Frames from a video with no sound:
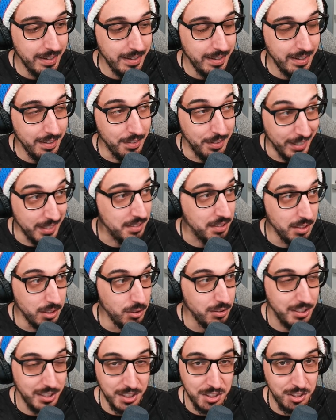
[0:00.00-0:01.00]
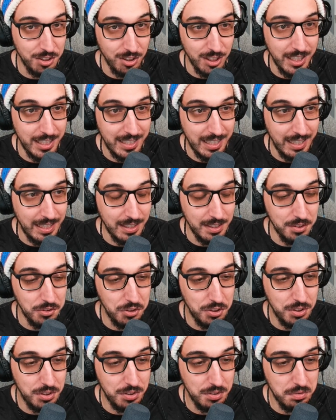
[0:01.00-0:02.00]
losing streak
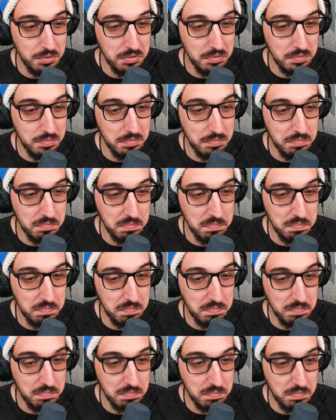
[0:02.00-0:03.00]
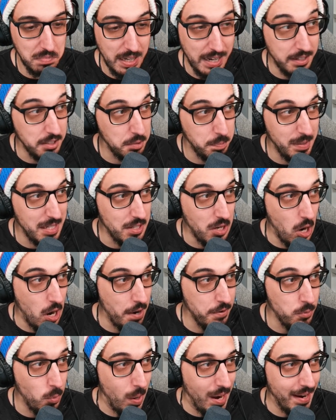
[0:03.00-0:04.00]
is
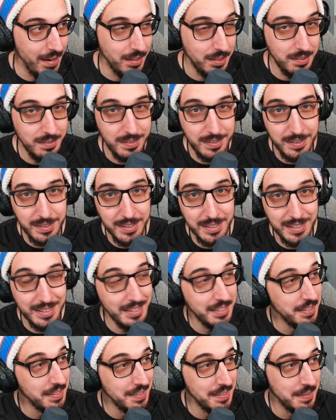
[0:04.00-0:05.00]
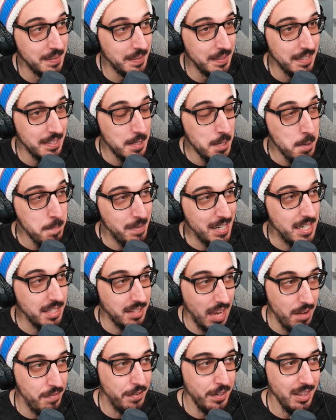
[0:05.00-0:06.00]
beyond wild. Because
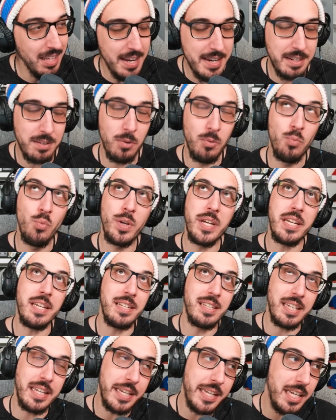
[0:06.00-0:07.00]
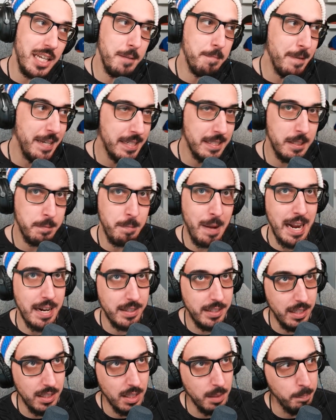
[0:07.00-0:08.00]
I feel like we keep
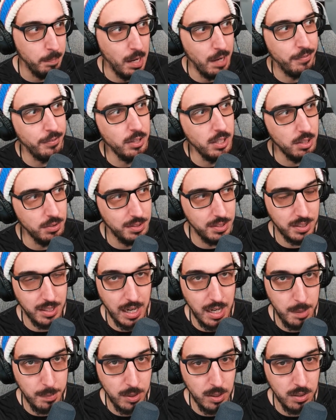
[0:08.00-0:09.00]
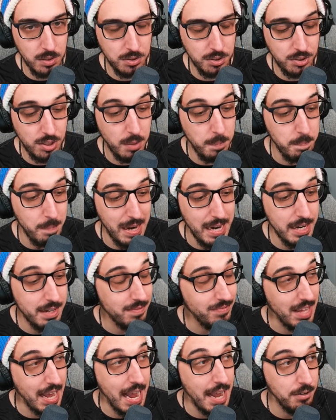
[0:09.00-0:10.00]
expecting the Buffalo Sabres to make
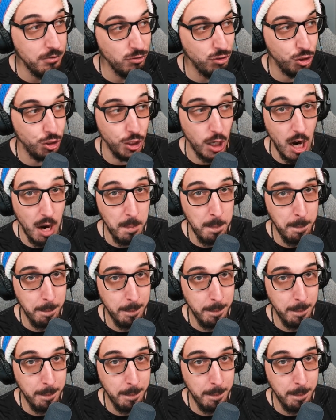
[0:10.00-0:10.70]
that jump.